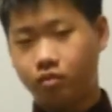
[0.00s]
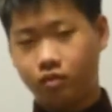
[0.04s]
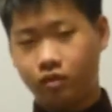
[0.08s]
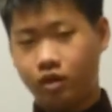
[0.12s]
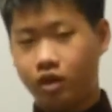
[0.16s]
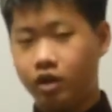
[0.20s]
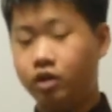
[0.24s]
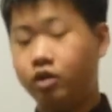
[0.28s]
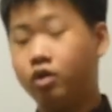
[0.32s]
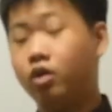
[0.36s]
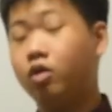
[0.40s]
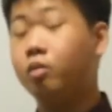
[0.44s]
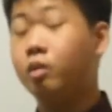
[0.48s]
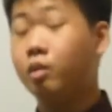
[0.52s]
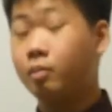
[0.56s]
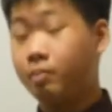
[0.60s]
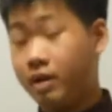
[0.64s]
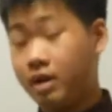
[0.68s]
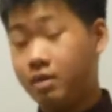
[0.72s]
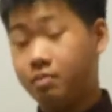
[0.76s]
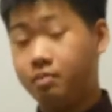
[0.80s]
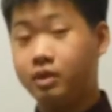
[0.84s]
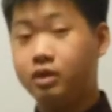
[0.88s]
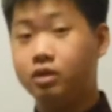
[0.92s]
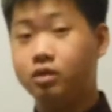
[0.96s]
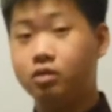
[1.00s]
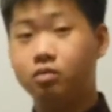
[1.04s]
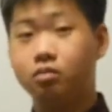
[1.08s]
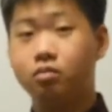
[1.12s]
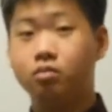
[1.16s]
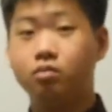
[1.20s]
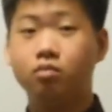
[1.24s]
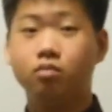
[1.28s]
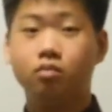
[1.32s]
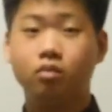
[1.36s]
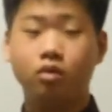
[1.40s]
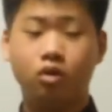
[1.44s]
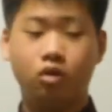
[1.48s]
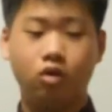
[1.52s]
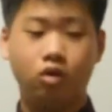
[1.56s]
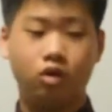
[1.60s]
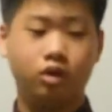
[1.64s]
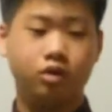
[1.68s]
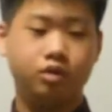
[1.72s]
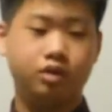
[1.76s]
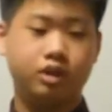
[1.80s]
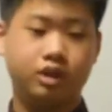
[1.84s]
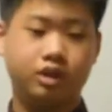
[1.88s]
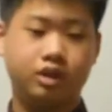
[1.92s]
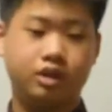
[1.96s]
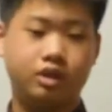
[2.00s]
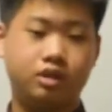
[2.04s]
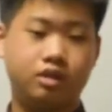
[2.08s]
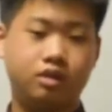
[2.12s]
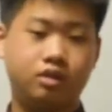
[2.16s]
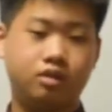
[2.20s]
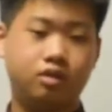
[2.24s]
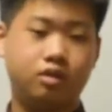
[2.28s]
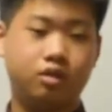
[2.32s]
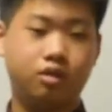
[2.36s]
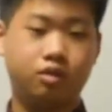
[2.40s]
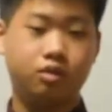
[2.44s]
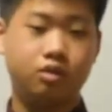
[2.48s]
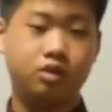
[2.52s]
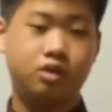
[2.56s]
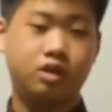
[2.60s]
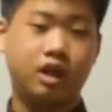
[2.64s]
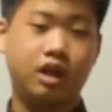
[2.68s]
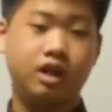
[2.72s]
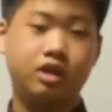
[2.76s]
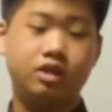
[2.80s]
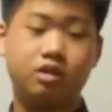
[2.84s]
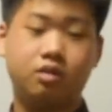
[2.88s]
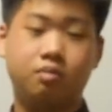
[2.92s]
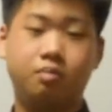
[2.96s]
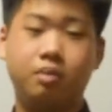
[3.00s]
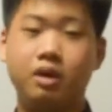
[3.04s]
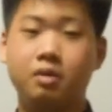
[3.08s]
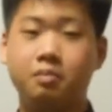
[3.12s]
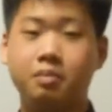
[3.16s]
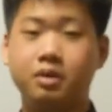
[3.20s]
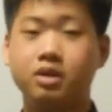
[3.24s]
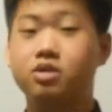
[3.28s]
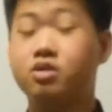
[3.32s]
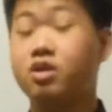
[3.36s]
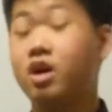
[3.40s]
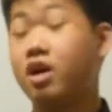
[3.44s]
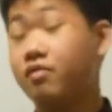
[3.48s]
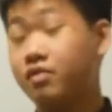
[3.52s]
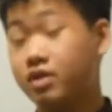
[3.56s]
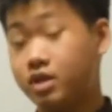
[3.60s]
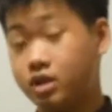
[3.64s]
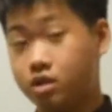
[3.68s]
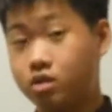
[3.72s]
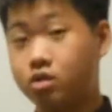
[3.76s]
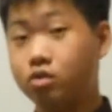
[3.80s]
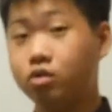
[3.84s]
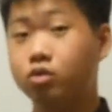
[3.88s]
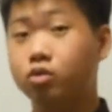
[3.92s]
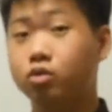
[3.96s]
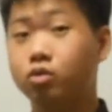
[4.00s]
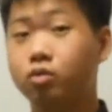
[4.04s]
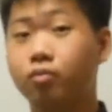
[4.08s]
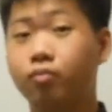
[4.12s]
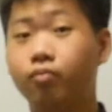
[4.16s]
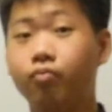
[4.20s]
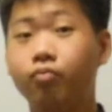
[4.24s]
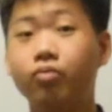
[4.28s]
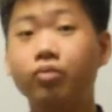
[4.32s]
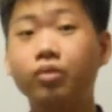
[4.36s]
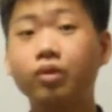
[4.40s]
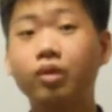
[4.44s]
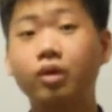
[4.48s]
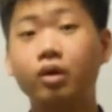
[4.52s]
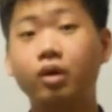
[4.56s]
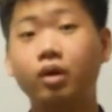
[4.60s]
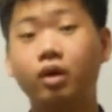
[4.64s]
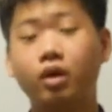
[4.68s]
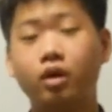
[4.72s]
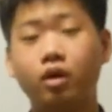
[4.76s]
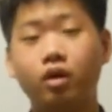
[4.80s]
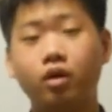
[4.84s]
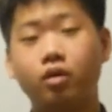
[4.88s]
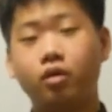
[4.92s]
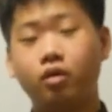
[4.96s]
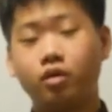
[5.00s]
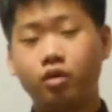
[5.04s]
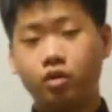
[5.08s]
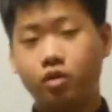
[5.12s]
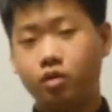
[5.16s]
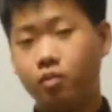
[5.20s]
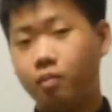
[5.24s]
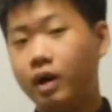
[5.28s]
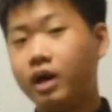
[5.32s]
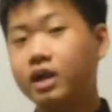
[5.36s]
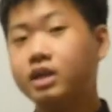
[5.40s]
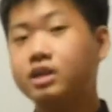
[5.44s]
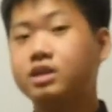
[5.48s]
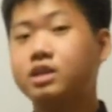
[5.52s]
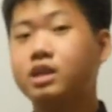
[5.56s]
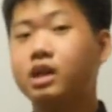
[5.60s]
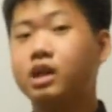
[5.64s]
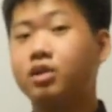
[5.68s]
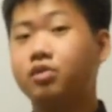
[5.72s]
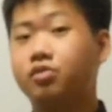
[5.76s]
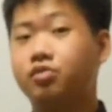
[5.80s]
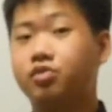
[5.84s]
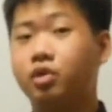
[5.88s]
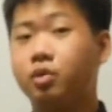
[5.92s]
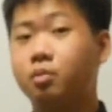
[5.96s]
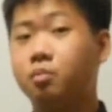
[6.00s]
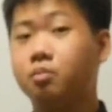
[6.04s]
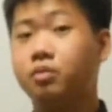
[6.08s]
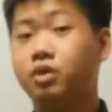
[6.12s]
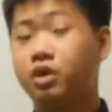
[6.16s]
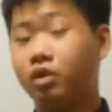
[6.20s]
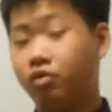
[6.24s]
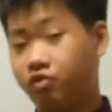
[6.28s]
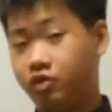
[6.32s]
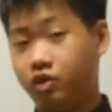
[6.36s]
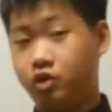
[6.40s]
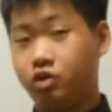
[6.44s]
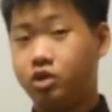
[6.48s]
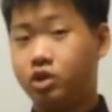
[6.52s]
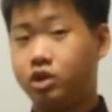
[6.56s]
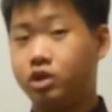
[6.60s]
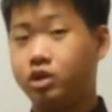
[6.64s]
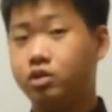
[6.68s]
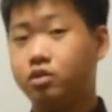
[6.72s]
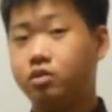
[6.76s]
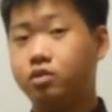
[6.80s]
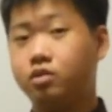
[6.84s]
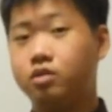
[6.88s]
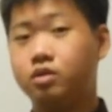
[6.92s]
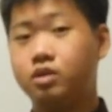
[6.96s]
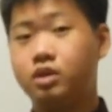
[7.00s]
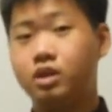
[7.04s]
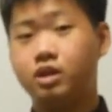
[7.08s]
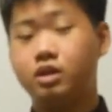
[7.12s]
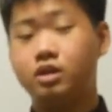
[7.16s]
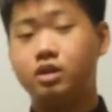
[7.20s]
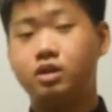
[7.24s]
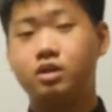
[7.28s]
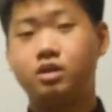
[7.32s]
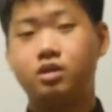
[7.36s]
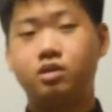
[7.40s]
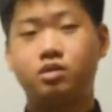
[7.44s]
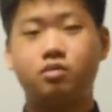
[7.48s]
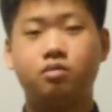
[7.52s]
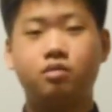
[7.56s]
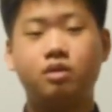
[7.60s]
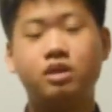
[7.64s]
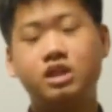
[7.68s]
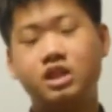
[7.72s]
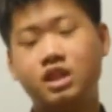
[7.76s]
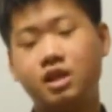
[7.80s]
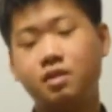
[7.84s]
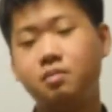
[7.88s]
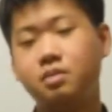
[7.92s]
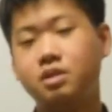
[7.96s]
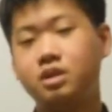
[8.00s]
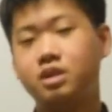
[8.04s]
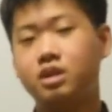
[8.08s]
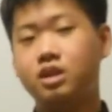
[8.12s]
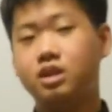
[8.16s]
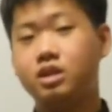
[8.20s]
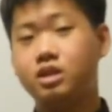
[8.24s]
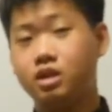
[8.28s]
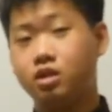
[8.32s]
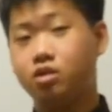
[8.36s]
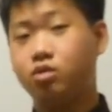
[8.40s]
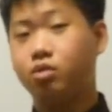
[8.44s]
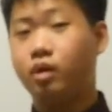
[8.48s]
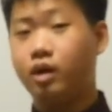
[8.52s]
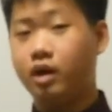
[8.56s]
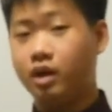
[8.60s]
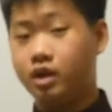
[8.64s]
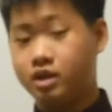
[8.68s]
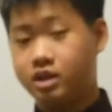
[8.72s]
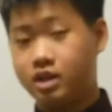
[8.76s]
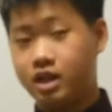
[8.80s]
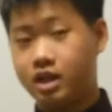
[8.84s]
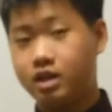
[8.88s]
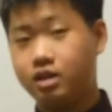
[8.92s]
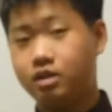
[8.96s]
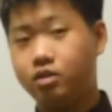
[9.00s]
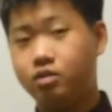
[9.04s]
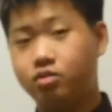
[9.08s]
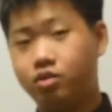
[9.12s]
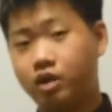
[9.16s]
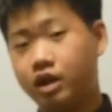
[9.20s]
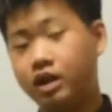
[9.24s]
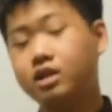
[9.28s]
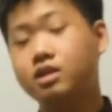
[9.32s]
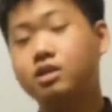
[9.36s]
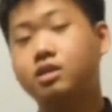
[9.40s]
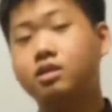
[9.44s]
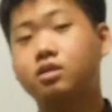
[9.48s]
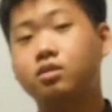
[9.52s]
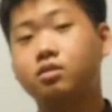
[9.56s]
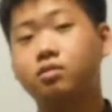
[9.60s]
a normal paper, or just those kinds of papers you have in school. You might start from diffusion, since it seems easier to understand, right?